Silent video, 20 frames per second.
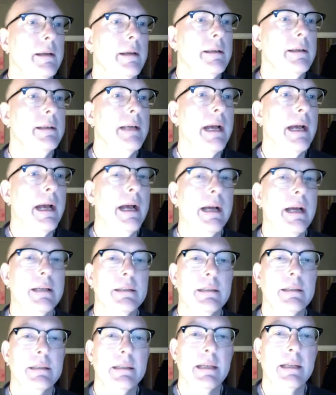
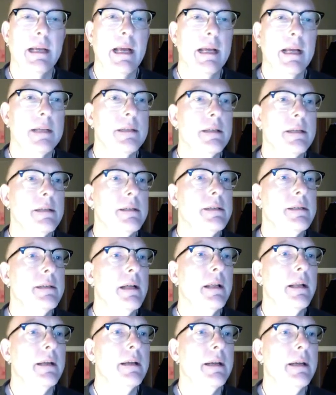Dash has
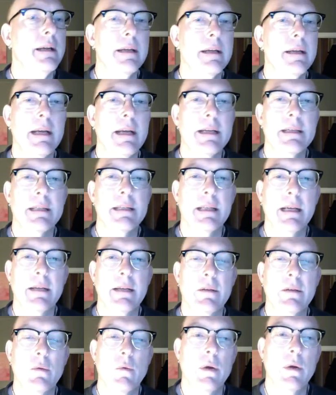consolidated nicely on
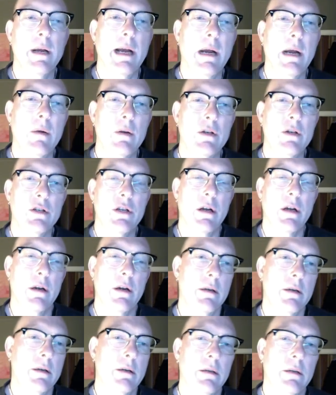the one hour chart